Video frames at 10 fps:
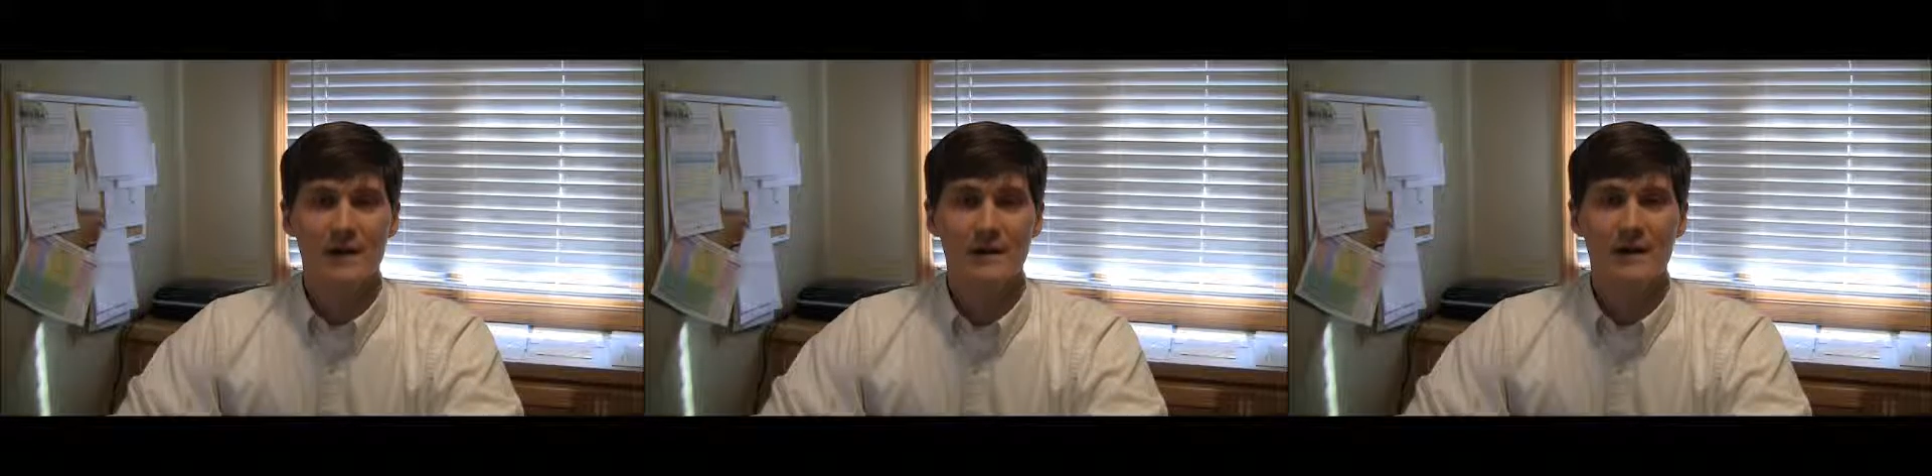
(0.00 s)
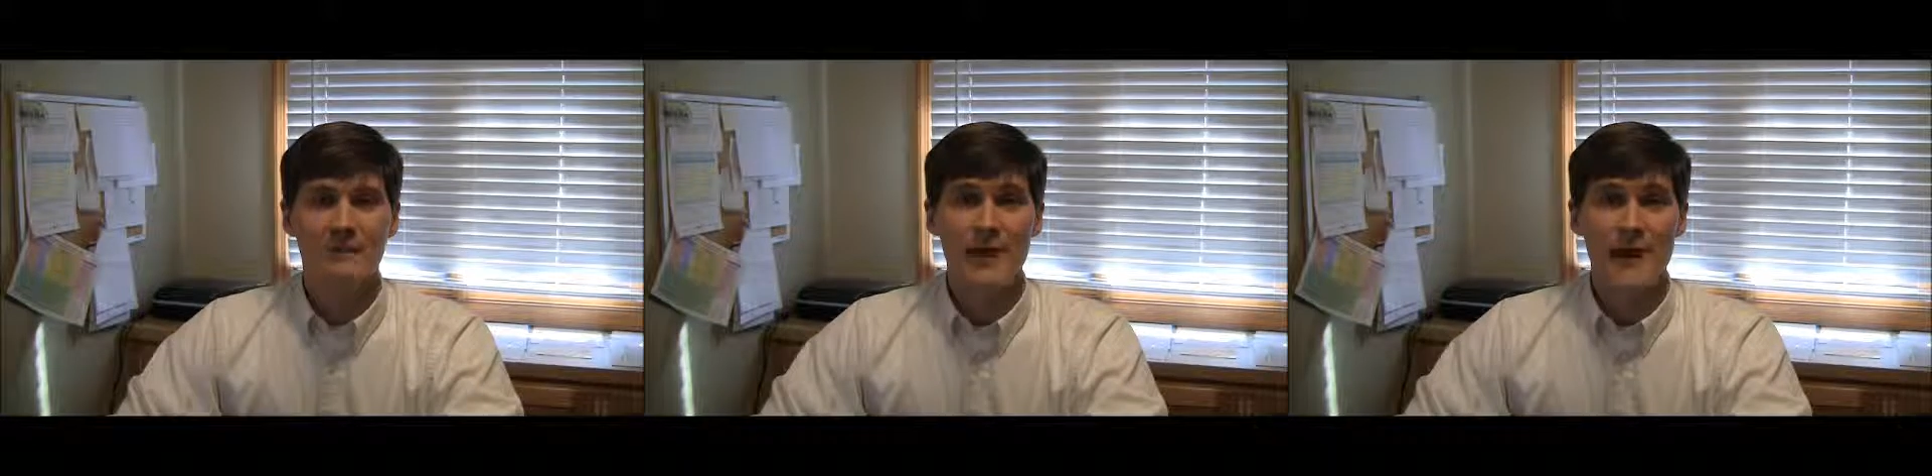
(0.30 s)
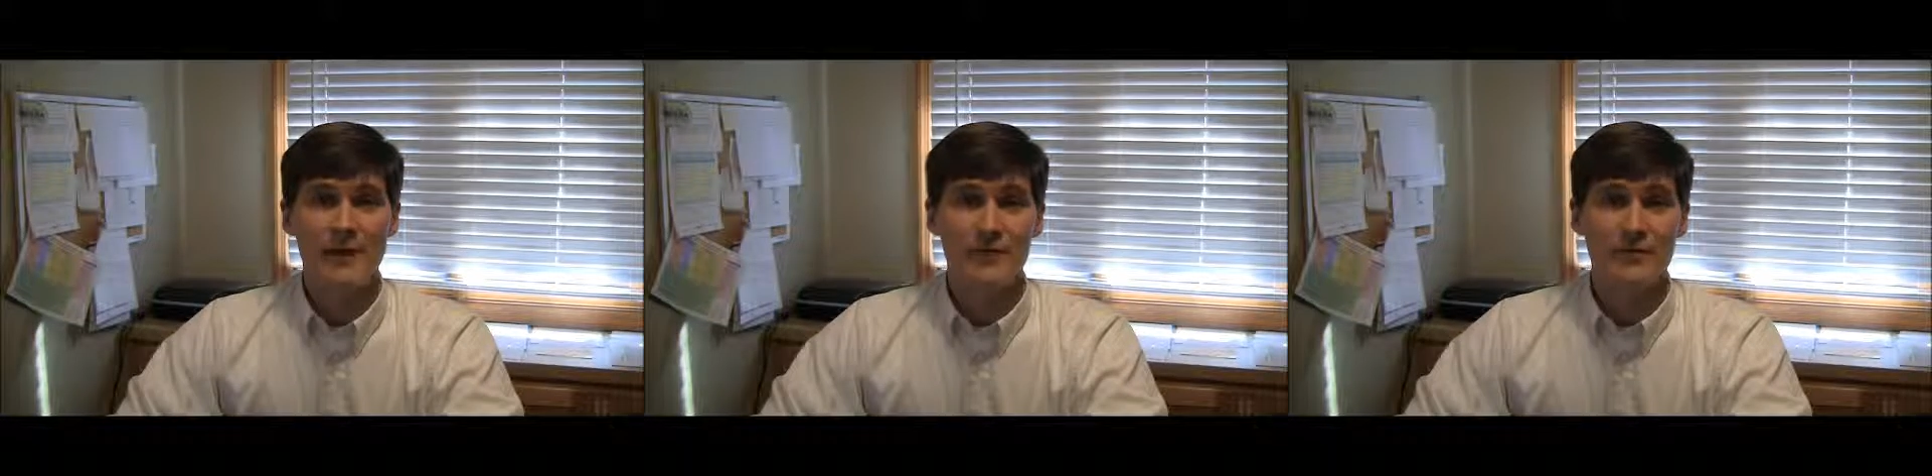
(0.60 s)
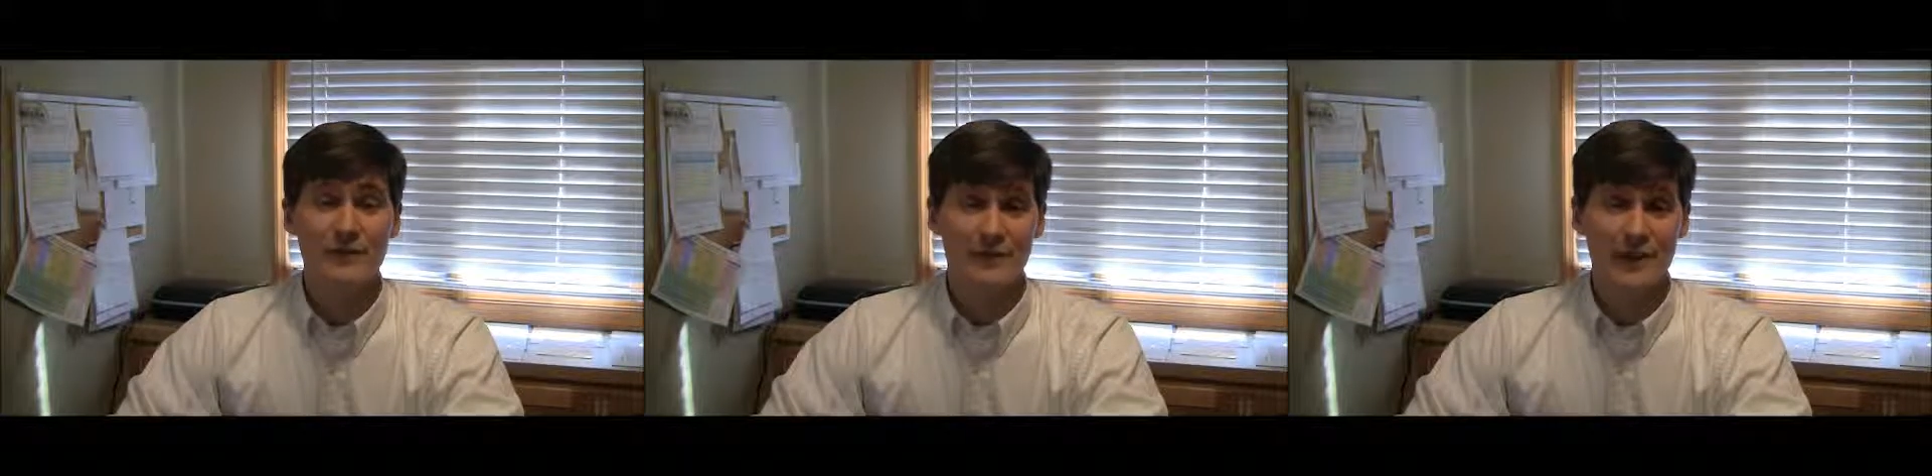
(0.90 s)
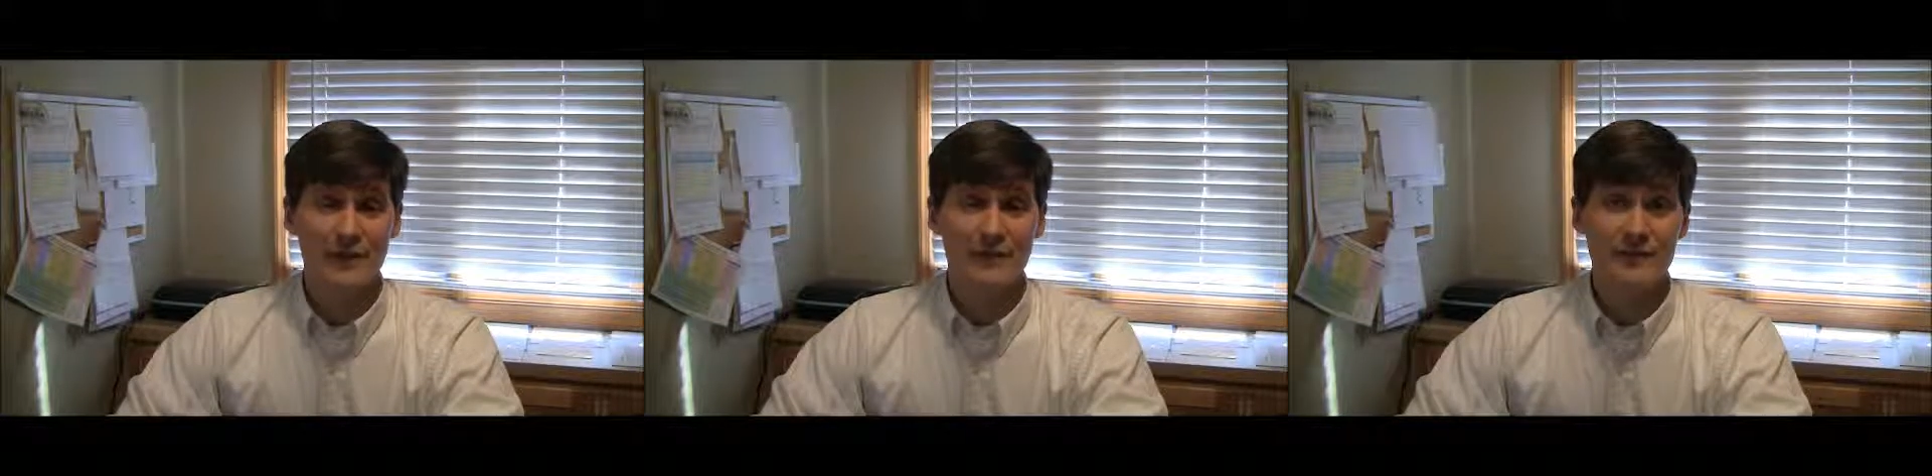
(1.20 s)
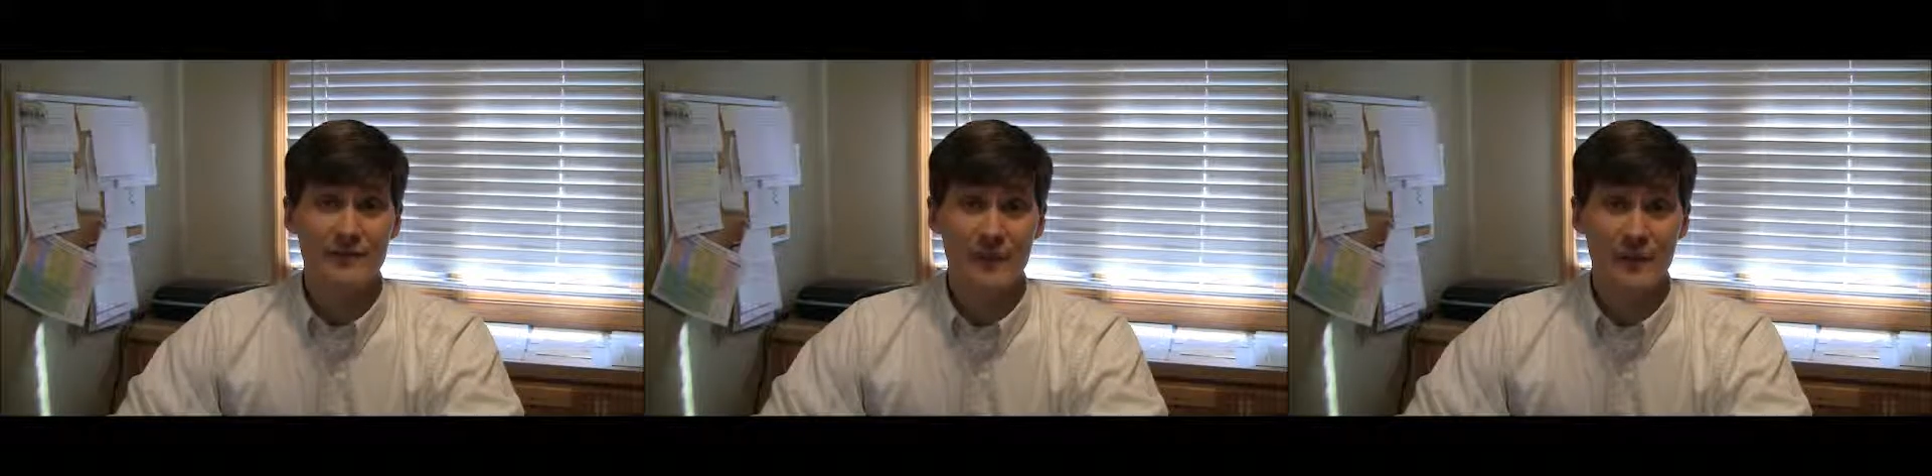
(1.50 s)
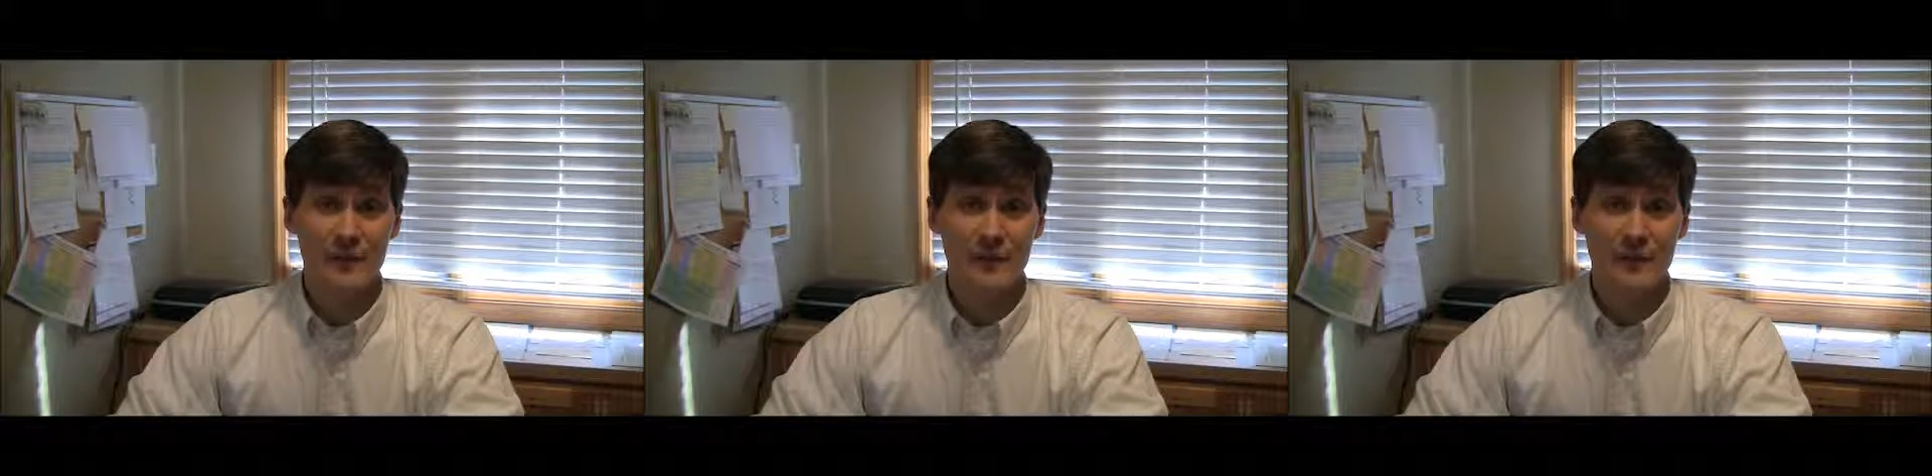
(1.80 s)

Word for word: We have had this now, this is now the